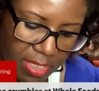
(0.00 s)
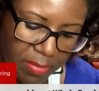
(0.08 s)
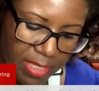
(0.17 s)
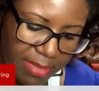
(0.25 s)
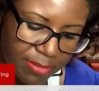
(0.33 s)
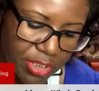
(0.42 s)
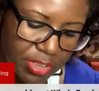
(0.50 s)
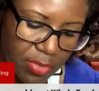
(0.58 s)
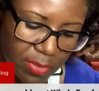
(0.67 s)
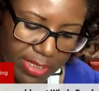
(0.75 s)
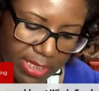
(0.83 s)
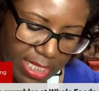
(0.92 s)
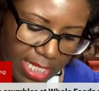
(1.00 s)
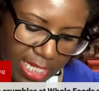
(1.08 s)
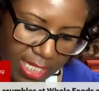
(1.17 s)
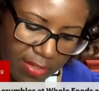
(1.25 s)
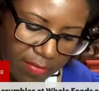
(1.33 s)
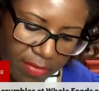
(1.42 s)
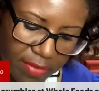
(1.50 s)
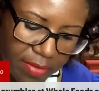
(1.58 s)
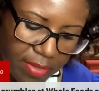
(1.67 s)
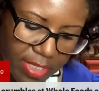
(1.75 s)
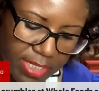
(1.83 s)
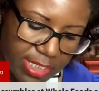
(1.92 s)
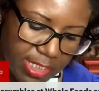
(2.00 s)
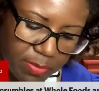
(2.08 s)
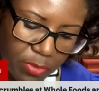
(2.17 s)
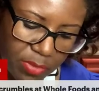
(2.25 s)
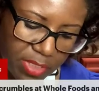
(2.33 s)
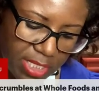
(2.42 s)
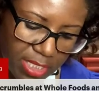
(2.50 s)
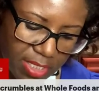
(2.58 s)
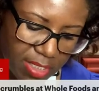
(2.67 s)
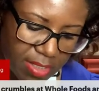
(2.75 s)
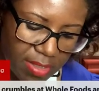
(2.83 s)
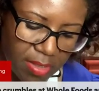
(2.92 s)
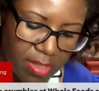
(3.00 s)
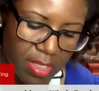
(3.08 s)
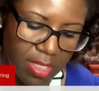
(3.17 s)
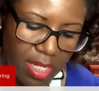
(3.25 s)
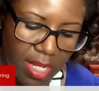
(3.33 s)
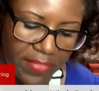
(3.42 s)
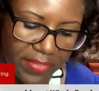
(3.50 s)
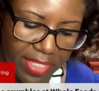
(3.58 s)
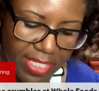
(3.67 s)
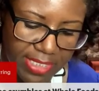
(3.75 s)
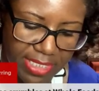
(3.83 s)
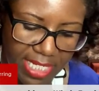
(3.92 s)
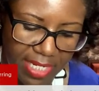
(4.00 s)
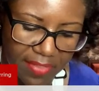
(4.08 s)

but I'm just going to kind of smooth it on the inside.